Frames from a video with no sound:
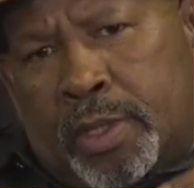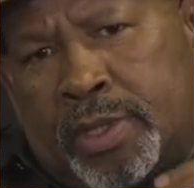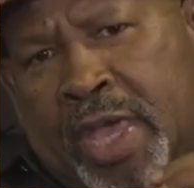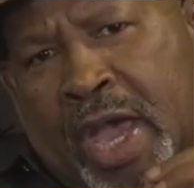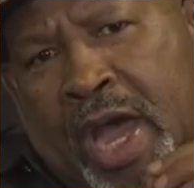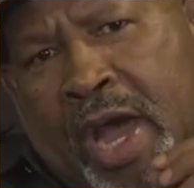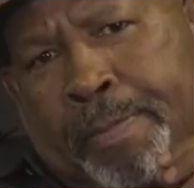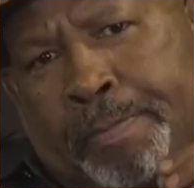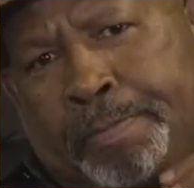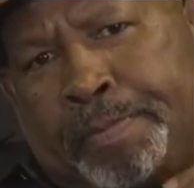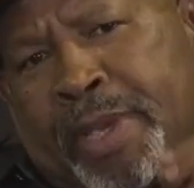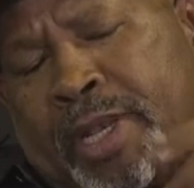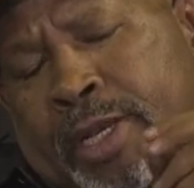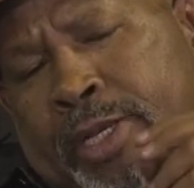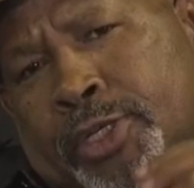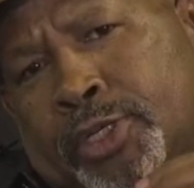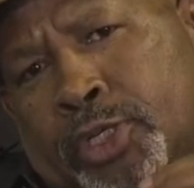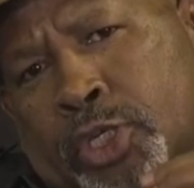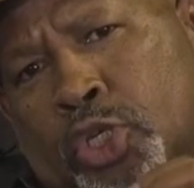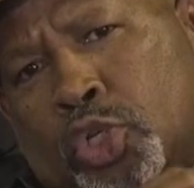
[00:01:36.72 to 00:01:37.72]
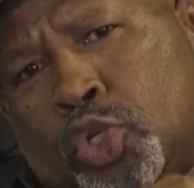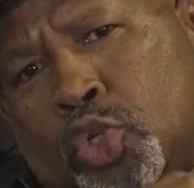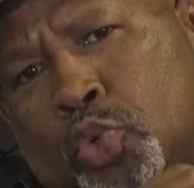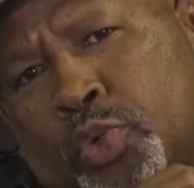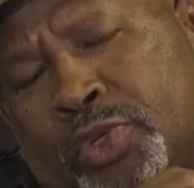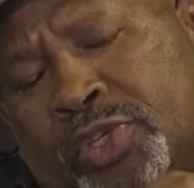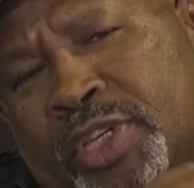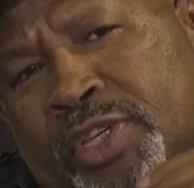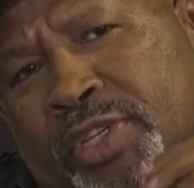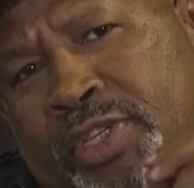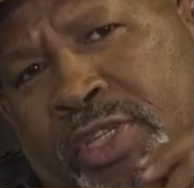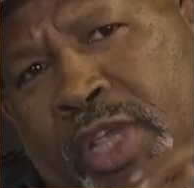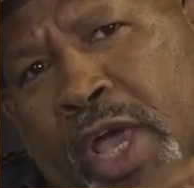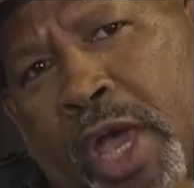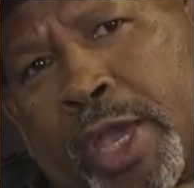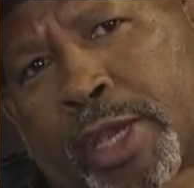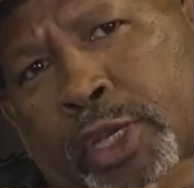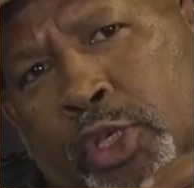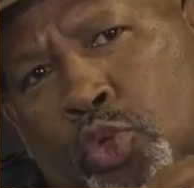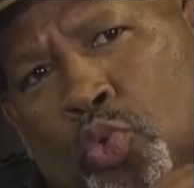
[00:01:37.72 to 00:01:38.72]
the ability to
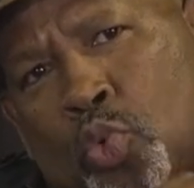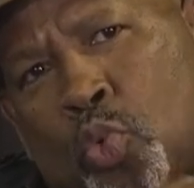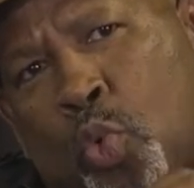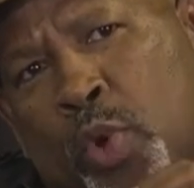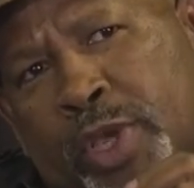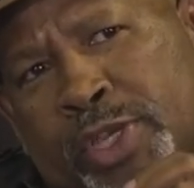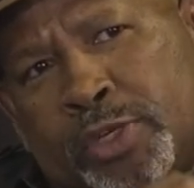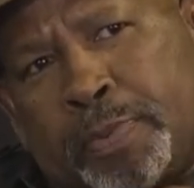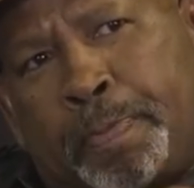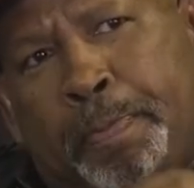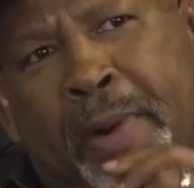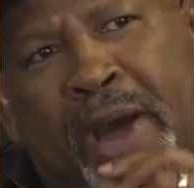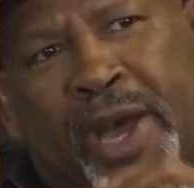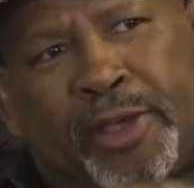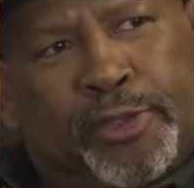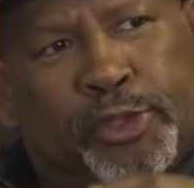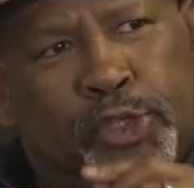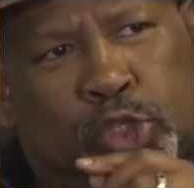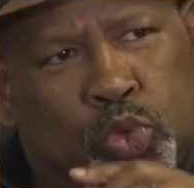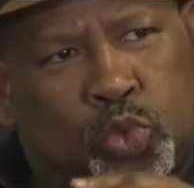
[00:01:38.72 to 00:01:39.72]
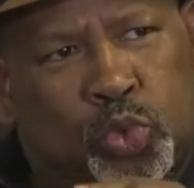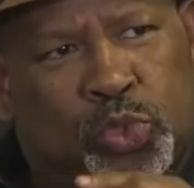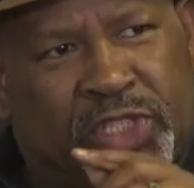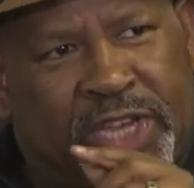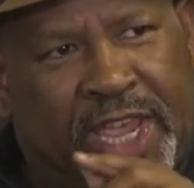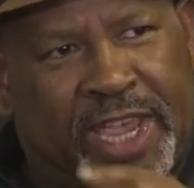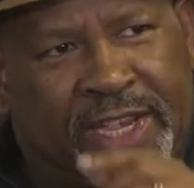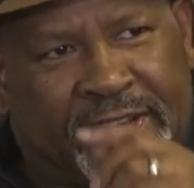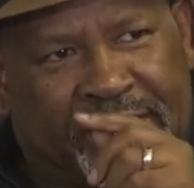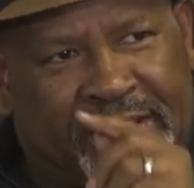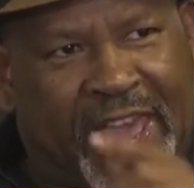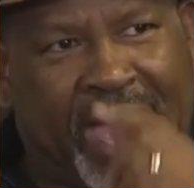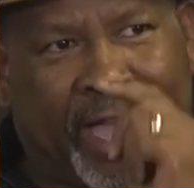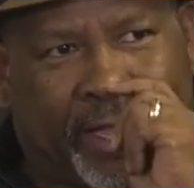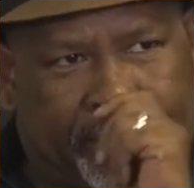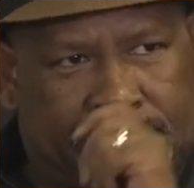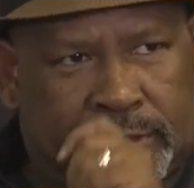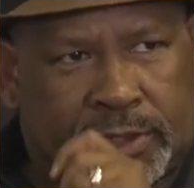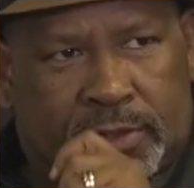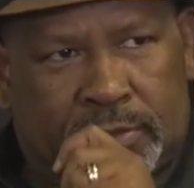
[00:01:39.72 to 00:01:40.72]
decide which path to take
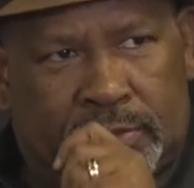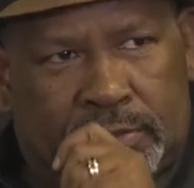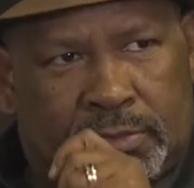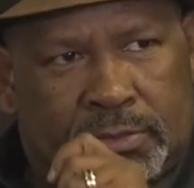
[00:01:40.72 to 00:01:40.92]
next